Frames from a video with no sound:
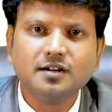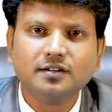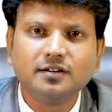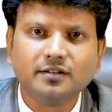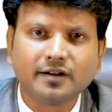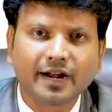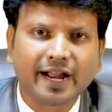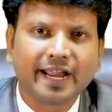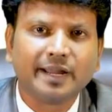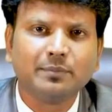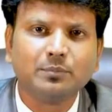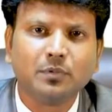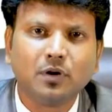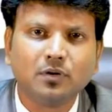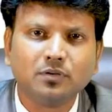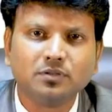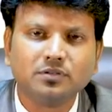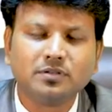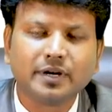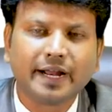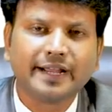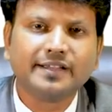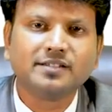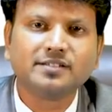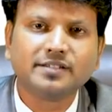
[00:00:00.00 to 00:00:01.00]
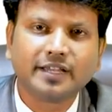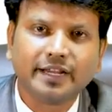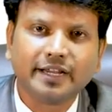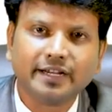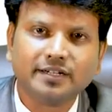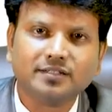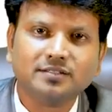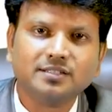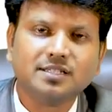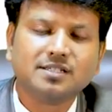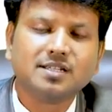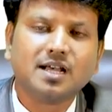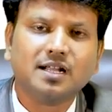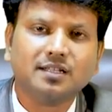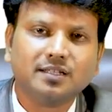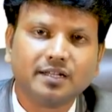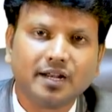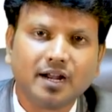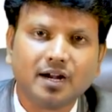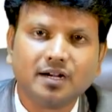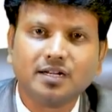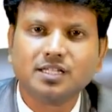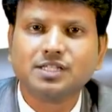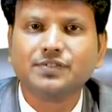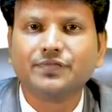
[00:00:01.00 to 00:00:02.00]
Dry mouth, dry skin,
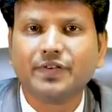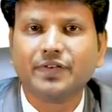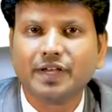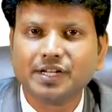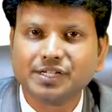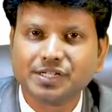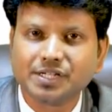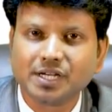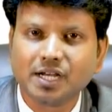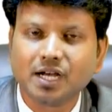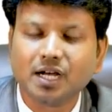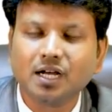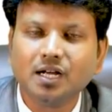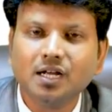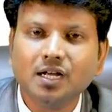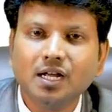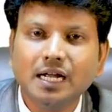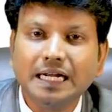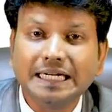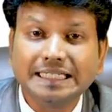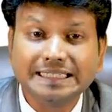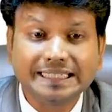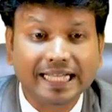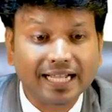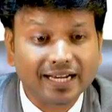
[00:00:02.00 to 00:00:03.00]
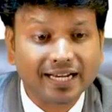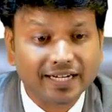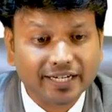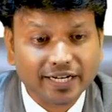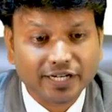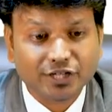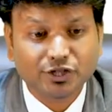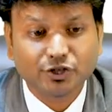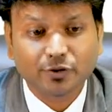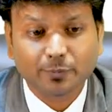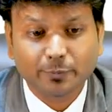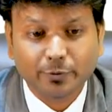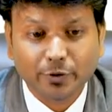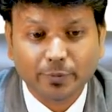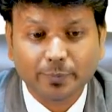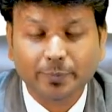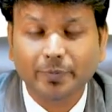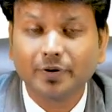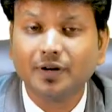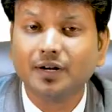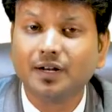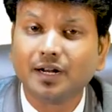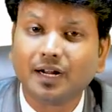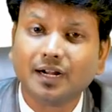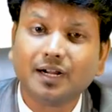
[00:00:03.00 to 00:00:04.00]
dysarthria, dysphagia, dilatation of
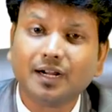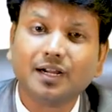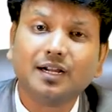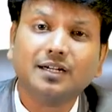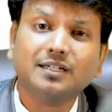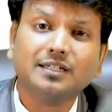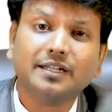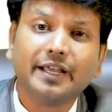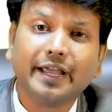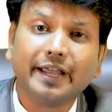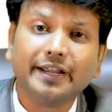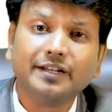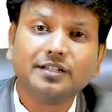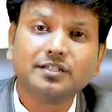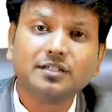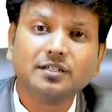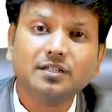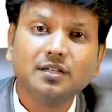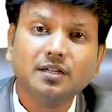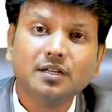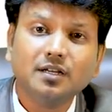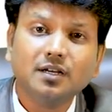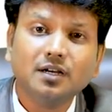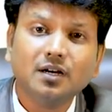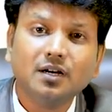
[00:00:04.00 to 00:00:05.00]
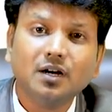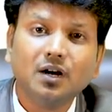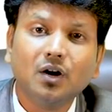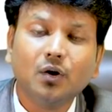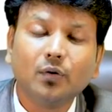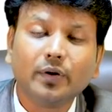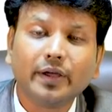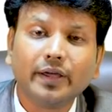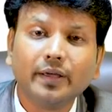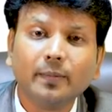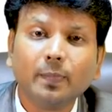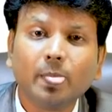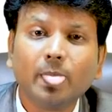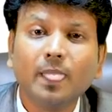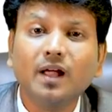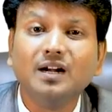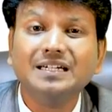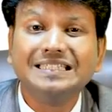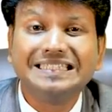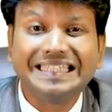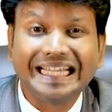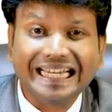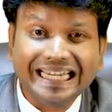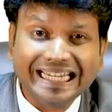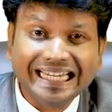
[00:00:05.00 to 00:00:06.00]
pupil, drunken gait, okay,
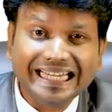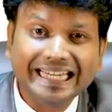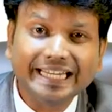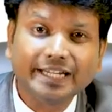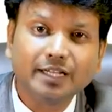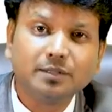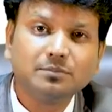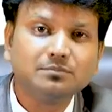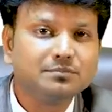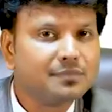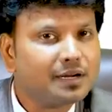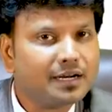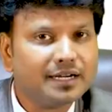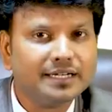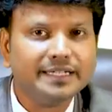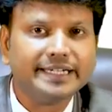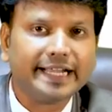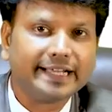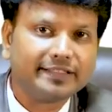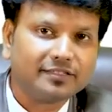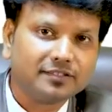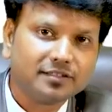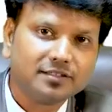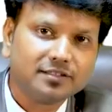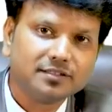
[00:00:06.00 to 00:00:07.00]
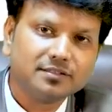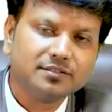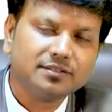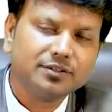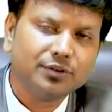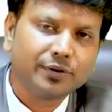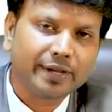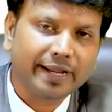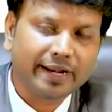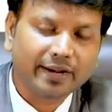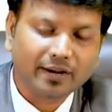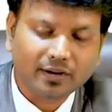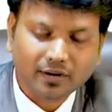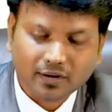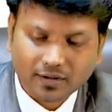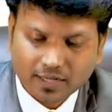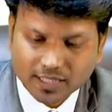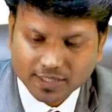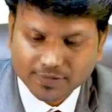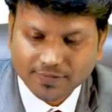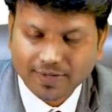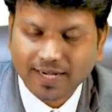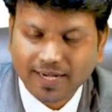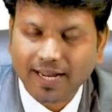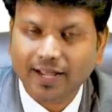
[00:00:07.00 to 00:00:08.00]
delirium and death. You can
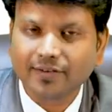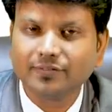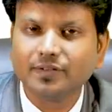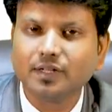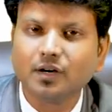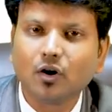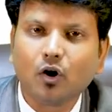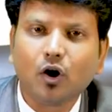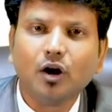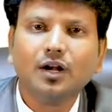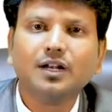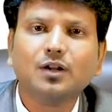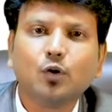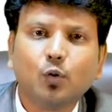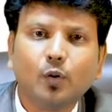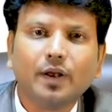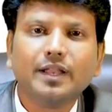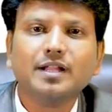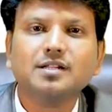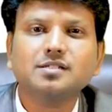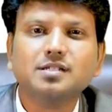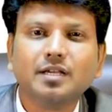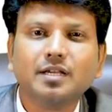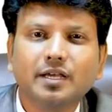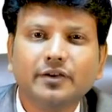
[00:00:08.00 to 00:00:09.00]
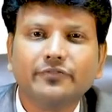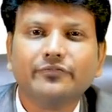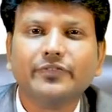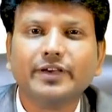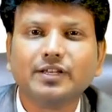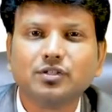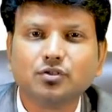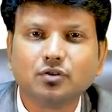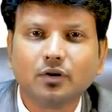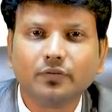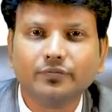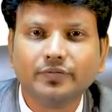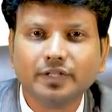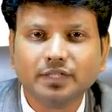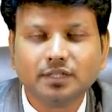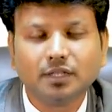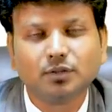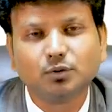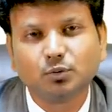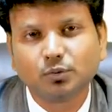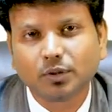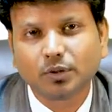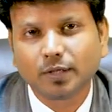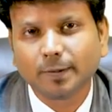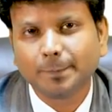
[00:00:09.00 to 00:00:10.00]
as well have the all cholinergic effects of the
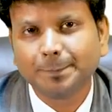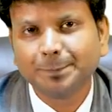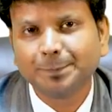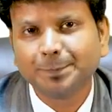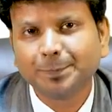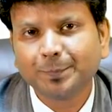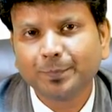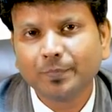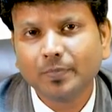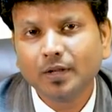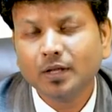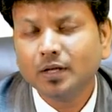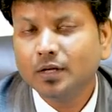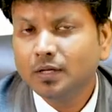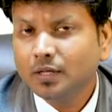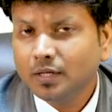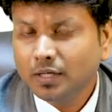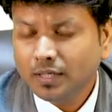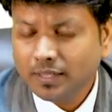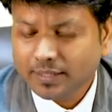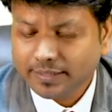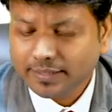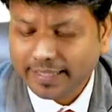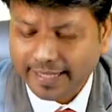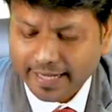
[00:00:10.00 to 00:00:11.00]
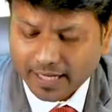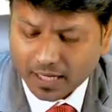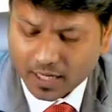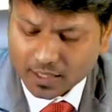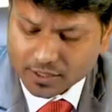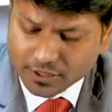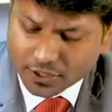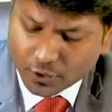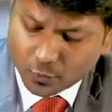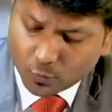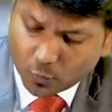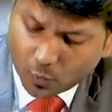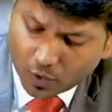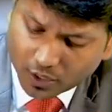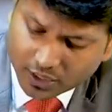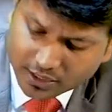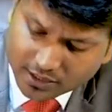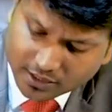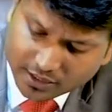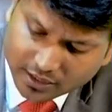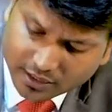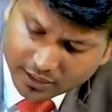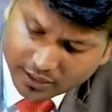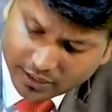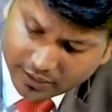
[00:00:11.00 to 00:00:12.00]
Datura. They can ask you what
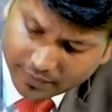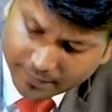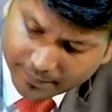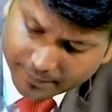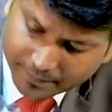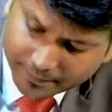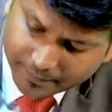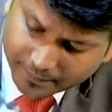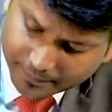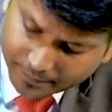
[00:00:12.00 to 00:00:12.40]
is the